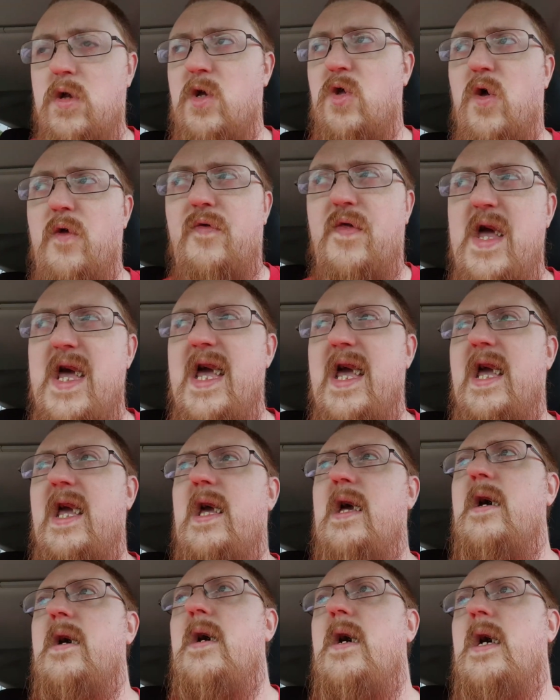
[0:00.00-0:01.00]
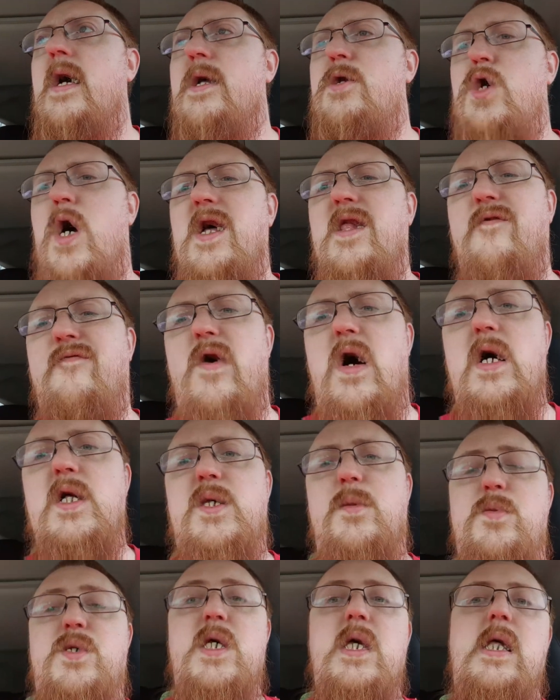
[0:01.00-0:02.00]
little thing tried to find
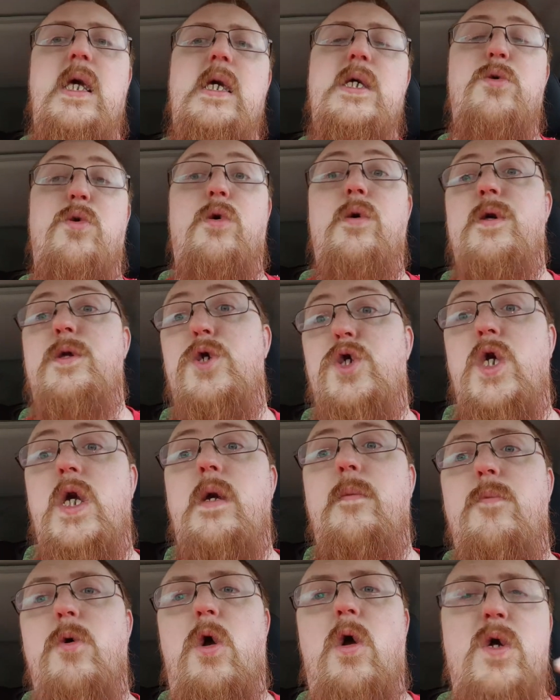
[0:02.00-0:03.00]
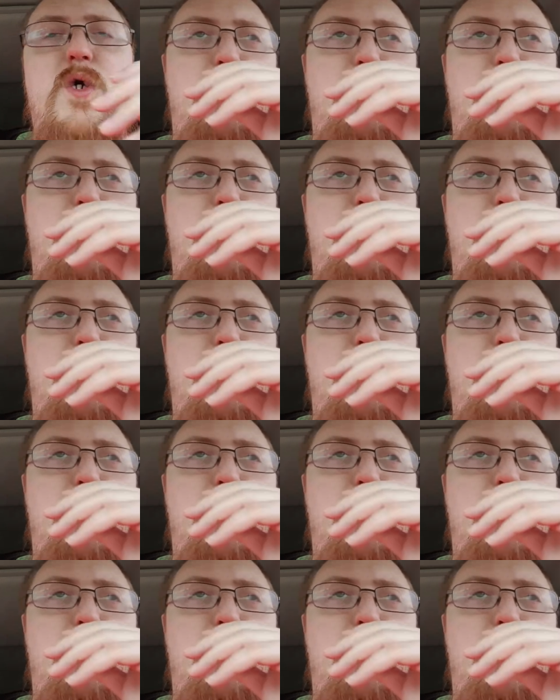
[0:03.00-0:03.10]
some CDs really cheap or